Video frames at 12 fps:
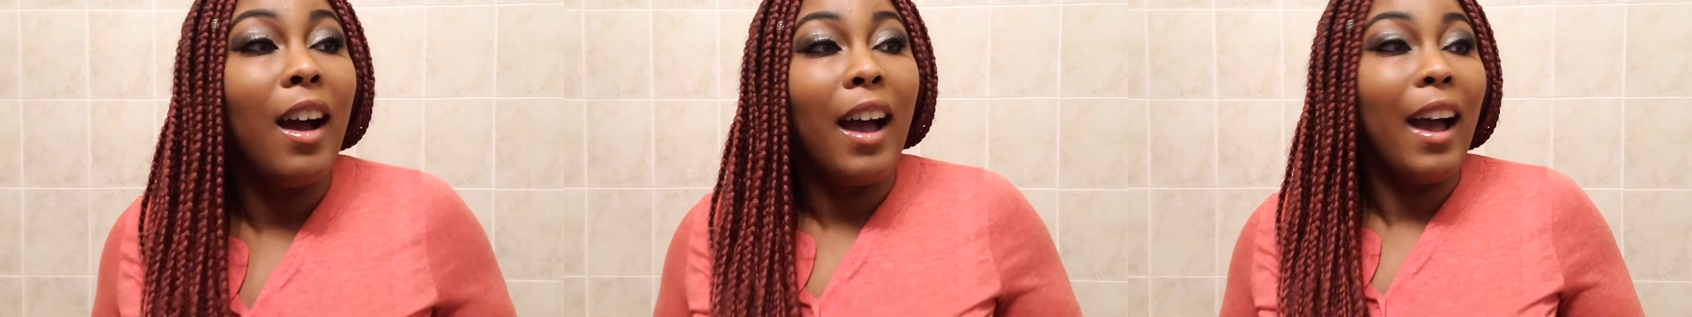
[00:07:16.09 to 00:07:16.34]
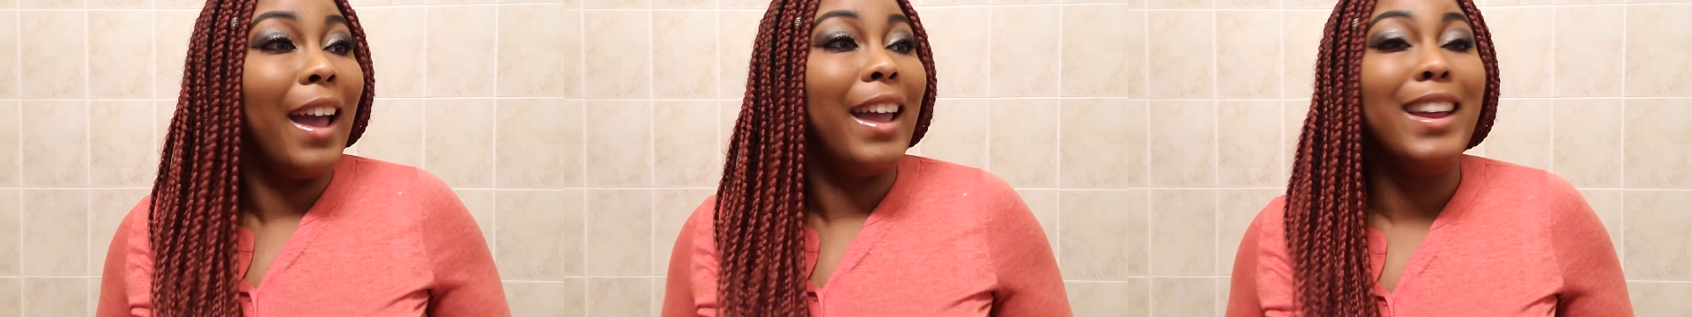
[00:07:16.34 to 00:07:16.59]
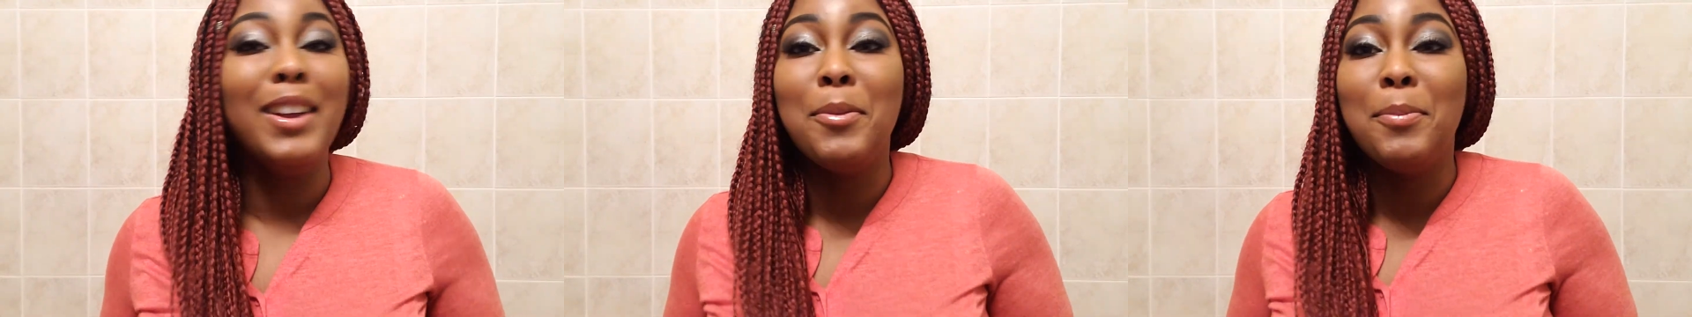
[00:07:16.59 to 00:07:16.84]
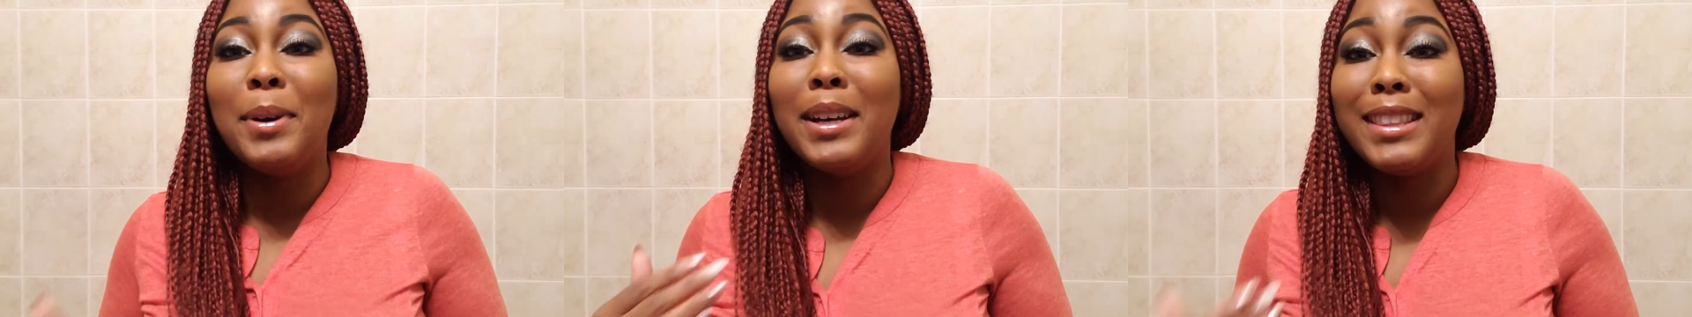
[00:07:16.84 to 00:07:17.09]

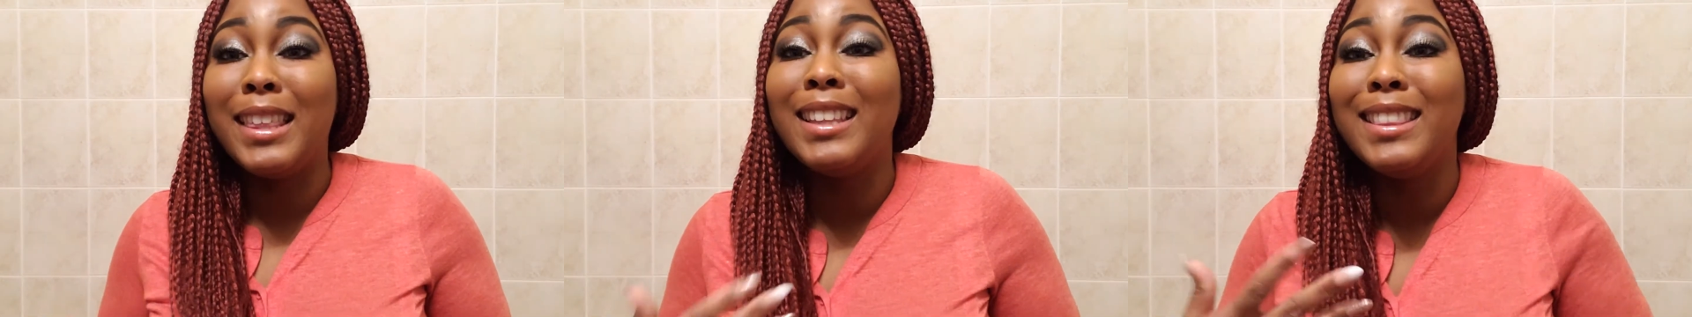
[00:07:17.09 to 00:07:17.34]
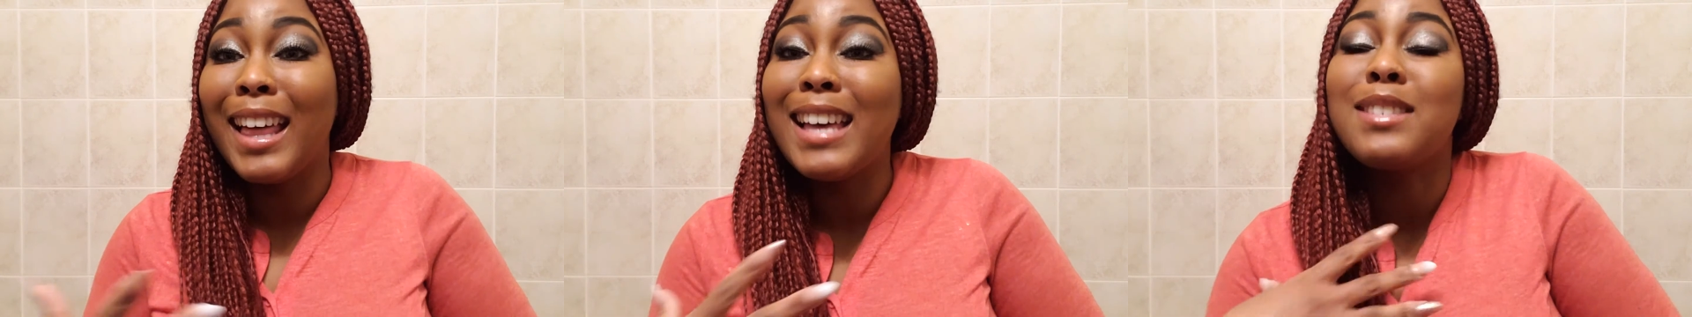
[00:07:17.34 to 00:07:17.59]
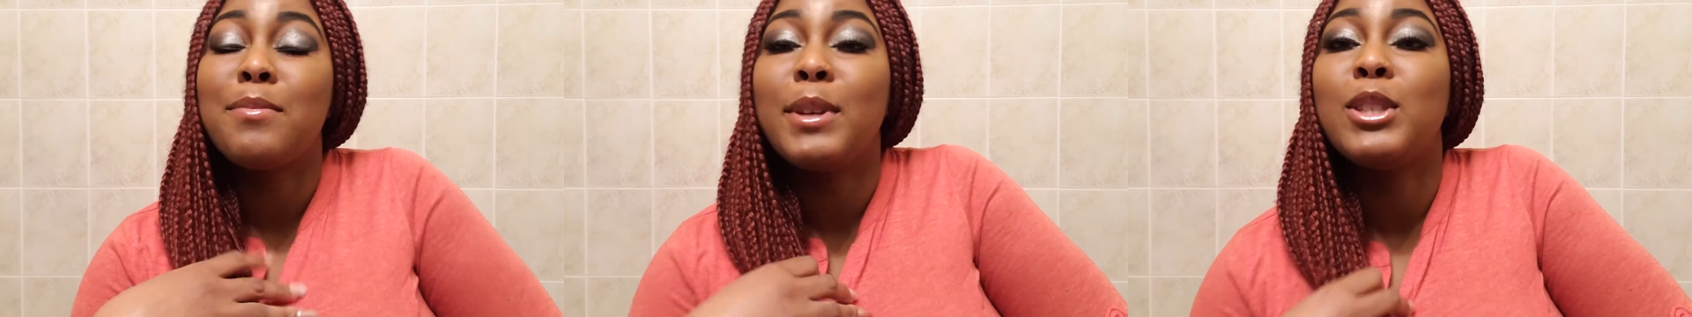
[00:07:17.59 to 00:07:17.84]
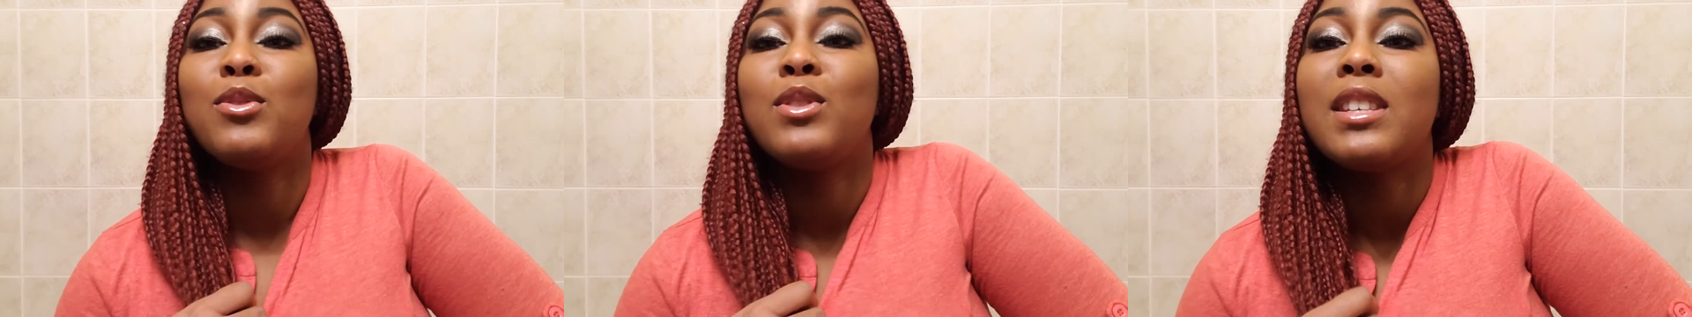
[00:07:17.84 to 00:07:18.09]
but that's my
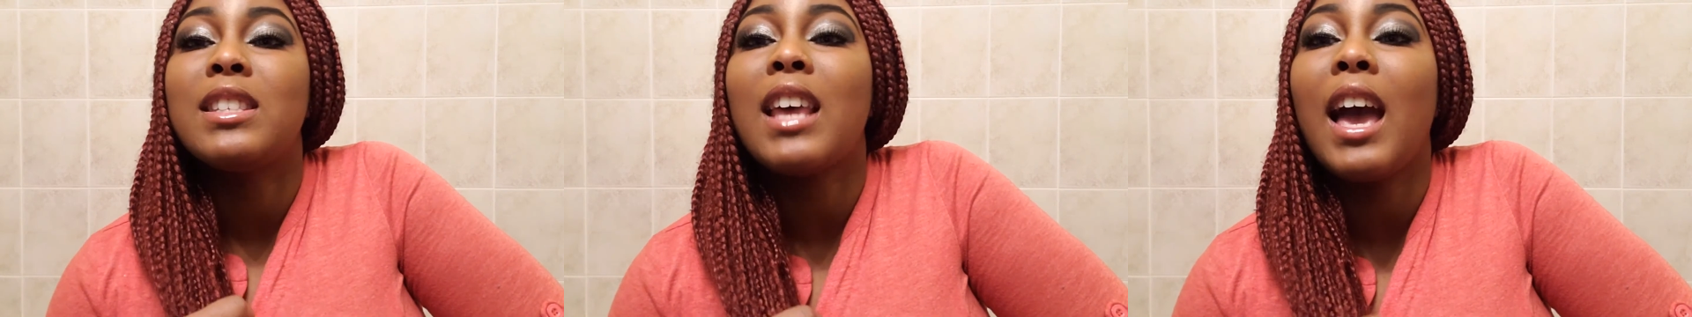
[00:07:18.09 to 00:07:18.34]
two cents.